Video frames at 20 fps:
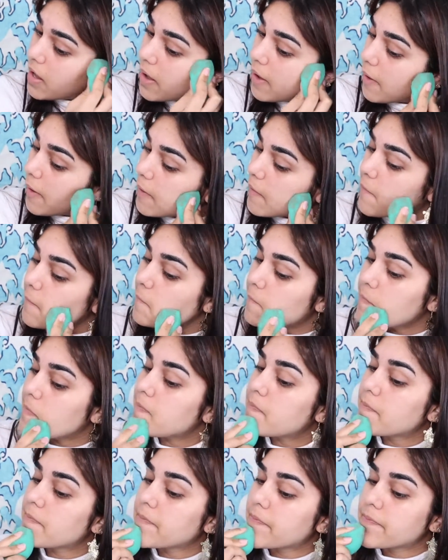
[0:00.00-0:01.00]
how
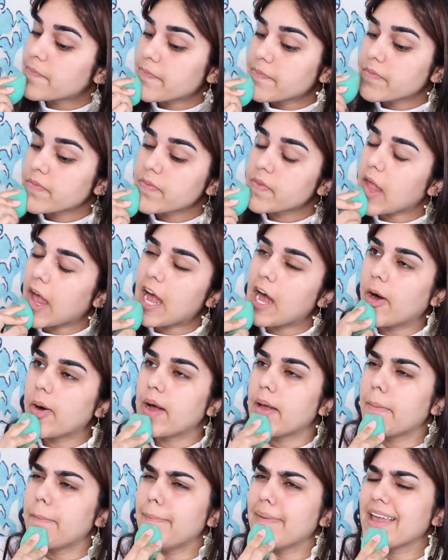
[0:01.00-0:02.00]

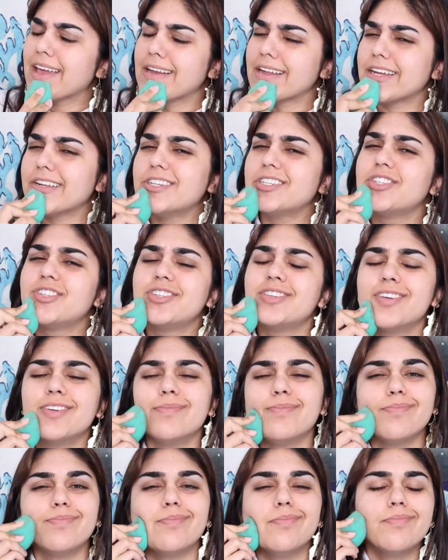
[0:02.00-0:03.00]
I manage
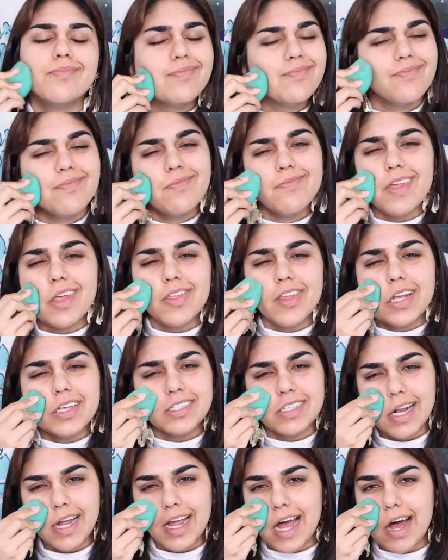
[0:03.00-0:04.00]
the things
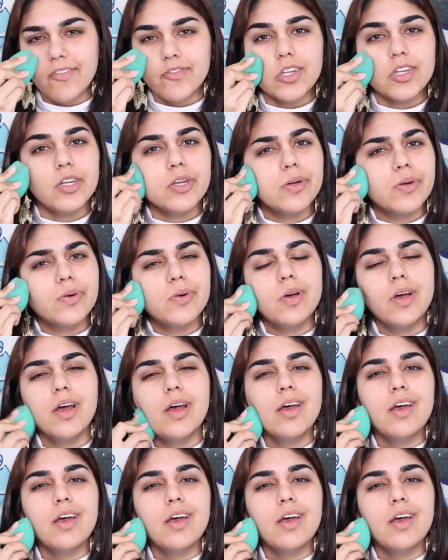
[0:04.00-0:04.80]
that I have to do.